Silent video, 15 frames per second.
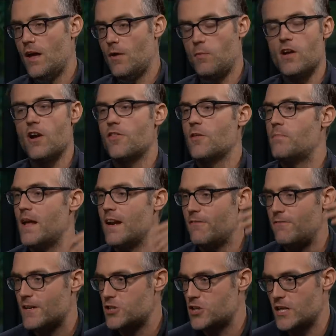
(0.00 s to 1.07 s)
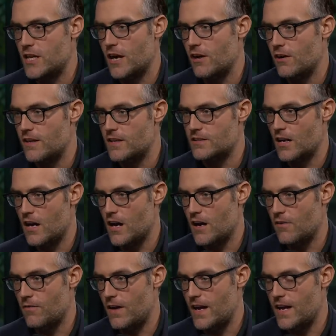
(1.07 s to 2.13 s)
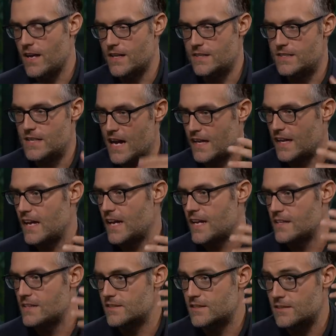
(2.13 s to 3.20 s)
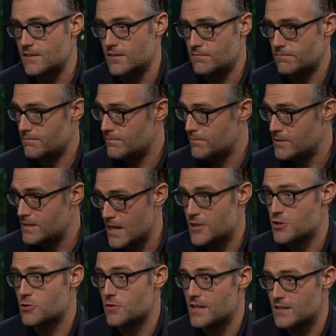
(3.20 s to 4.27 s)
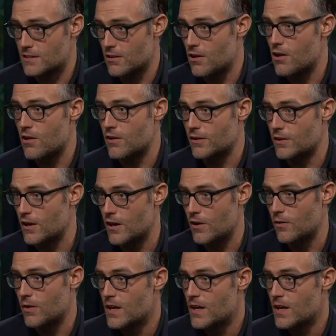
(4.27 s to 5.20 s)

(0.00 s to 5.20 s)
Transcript: we are the beneficiaries of a decades, centuries long, you know,